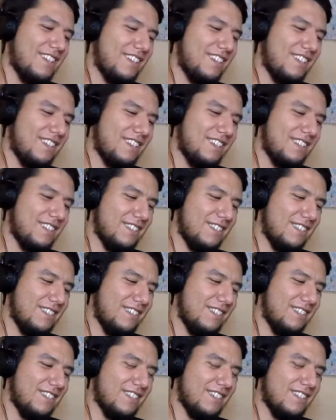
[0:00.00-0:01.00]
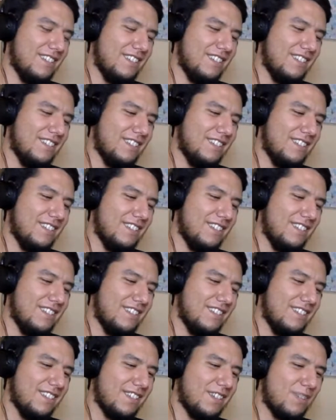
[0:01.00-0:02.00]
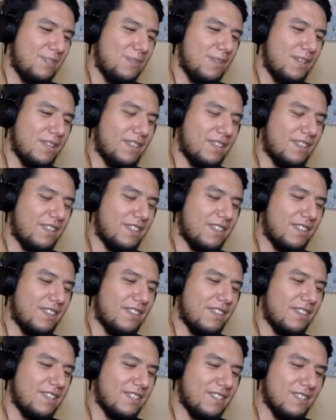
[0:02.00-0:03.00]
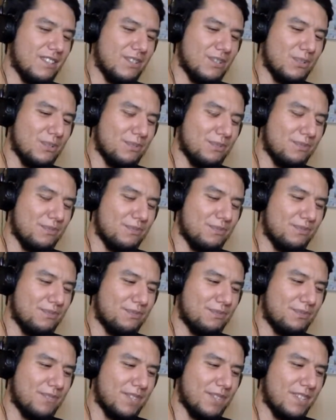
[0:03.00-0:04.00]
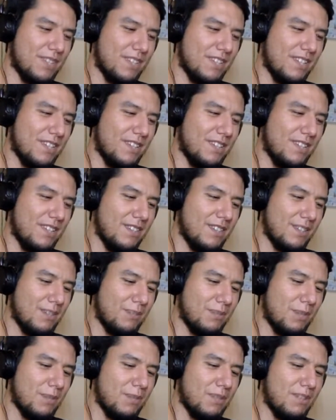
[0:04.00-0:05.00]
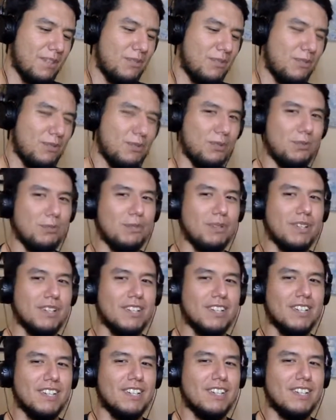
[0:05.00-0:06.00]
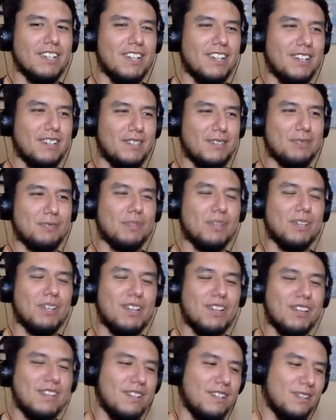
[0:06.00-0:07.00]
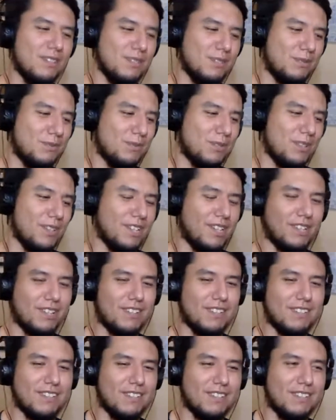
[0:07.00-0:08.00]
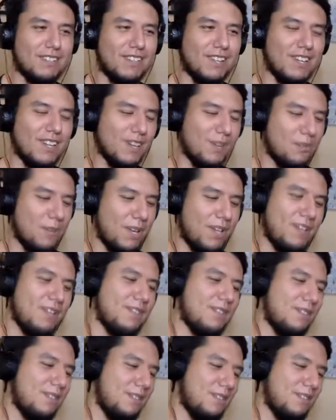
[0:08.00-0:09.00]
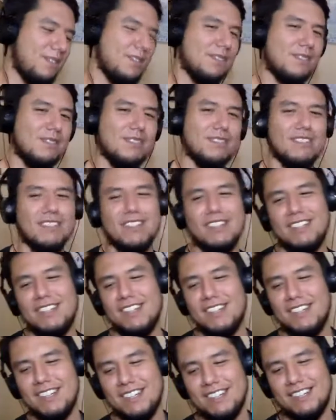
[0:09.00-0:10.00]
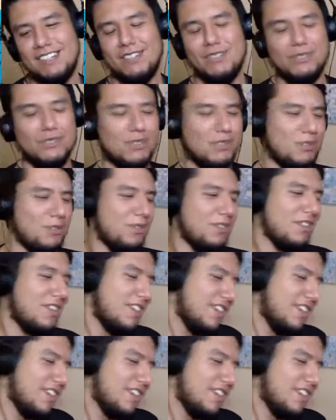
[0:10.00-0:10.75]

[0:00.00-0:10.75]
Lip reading: uh, that could be like a thing, you know. Maybe YouTube has some good ideas for like animated series. I don't know.